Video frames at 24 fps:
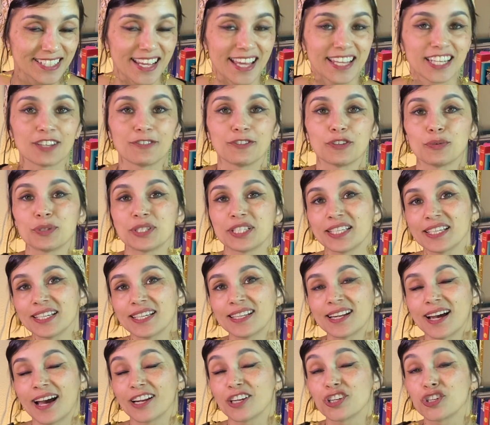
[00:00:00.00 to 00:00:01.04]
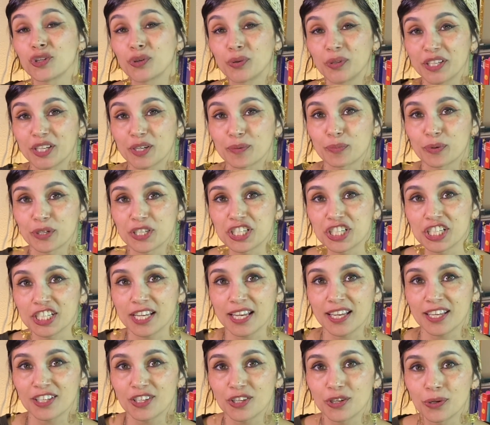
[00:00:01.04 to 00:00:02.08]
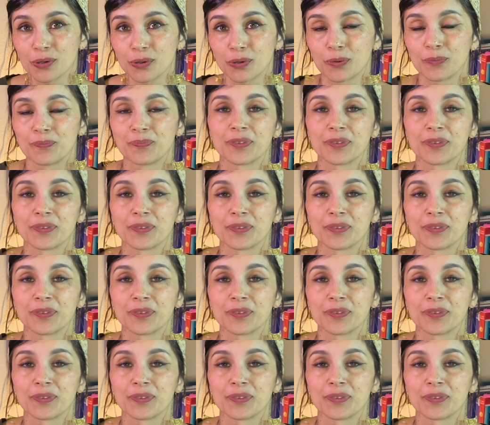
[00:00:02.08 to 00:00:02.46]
and if you did, I truly appreciate you.